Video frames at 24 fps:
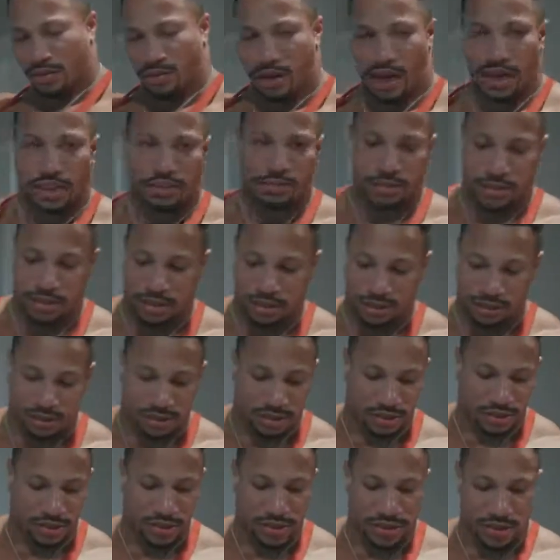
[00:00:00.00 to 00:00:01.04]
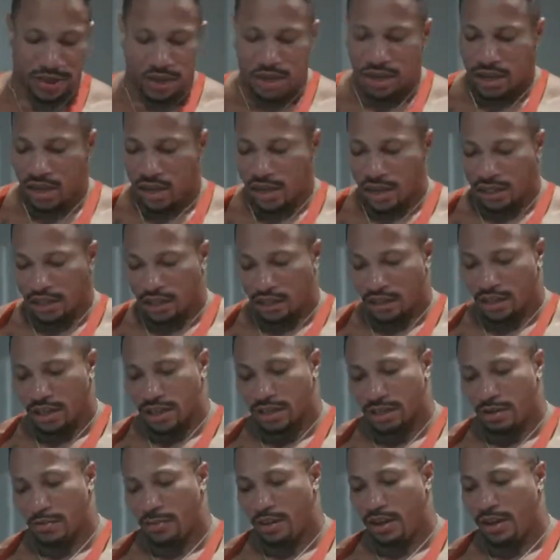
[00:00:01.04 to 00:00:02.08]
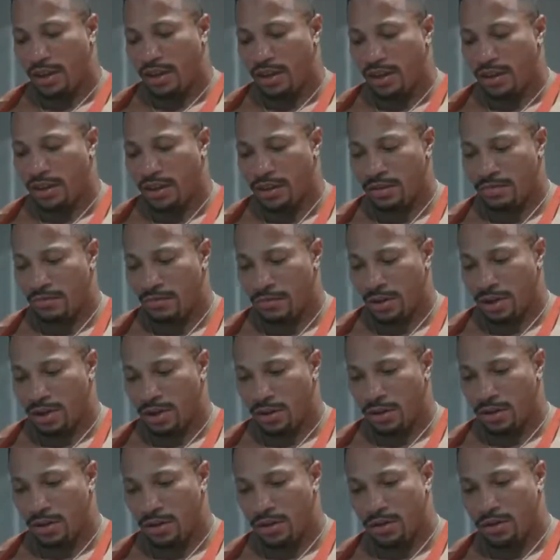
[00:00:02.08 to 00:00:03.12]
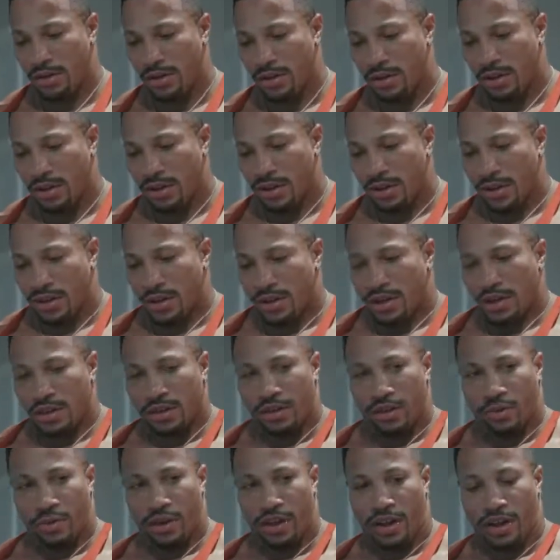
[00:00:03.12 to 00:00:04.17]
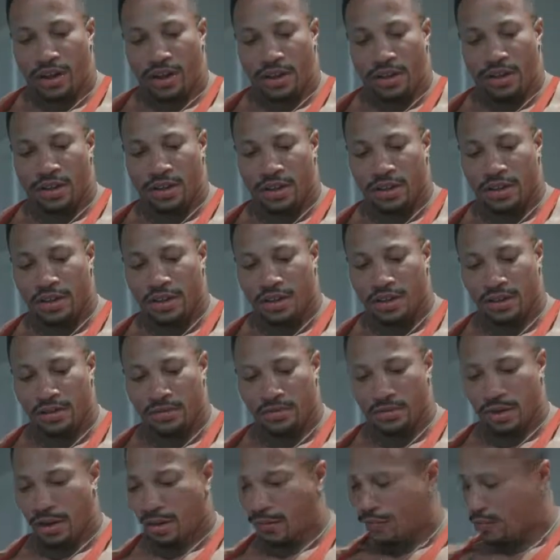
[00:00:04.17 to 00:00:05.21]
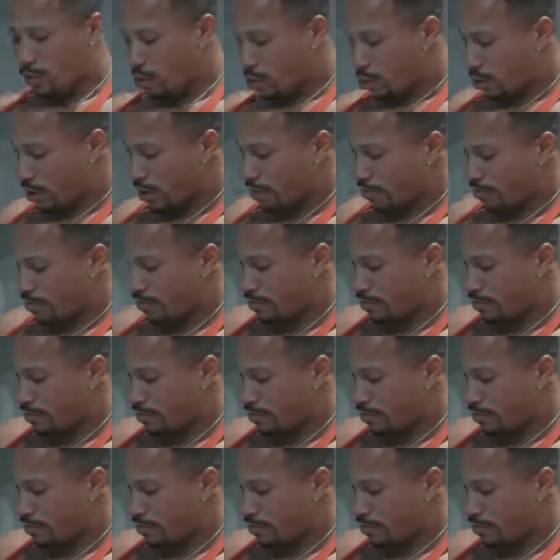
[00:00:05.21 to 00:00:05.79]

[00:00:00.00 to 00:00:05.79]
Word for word: and rice meals. So this will be meal three, meal four.